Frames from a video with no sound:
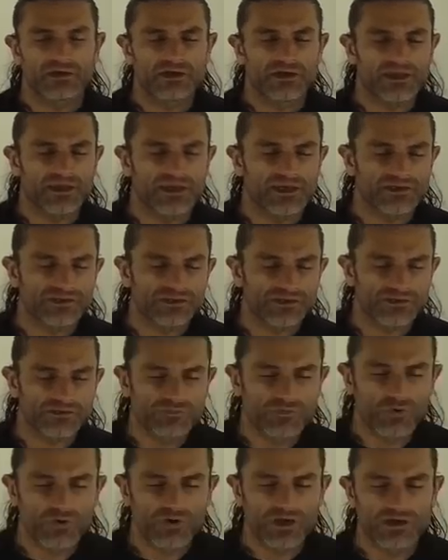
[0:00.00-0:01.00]
It gets
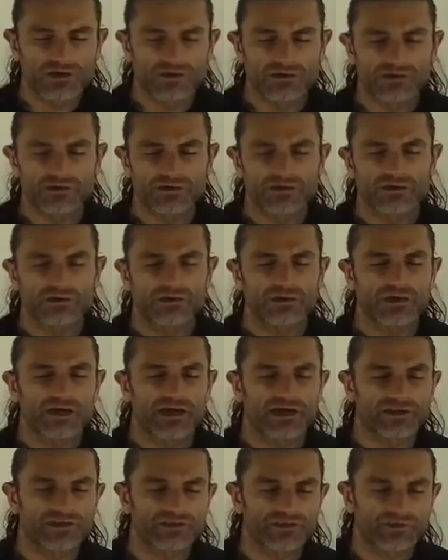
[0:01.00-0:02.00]
smaller
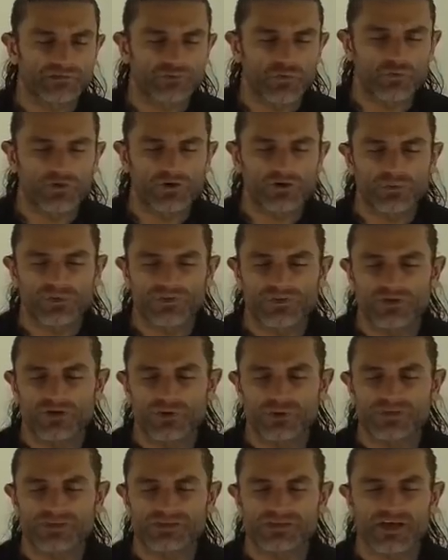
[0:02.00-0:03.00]
and smaller with
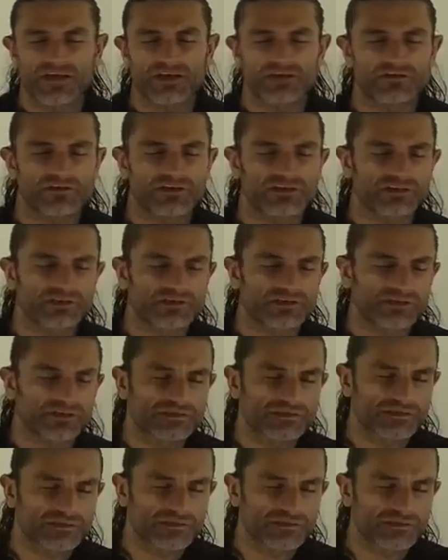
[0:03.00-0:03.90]
you inside of it.